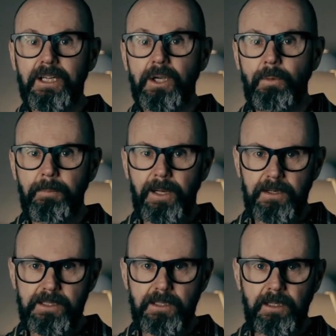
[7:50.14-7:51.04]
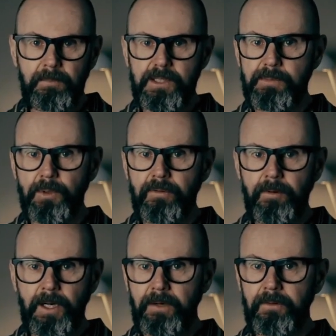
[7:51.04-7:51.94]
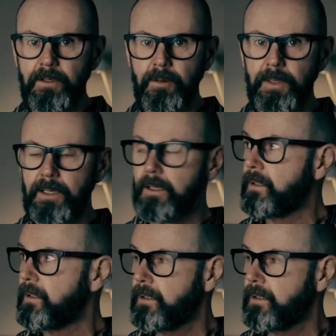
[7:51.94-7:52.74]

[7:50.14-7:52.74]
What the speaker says: You won't be able to see them. Let's move them over a little bit.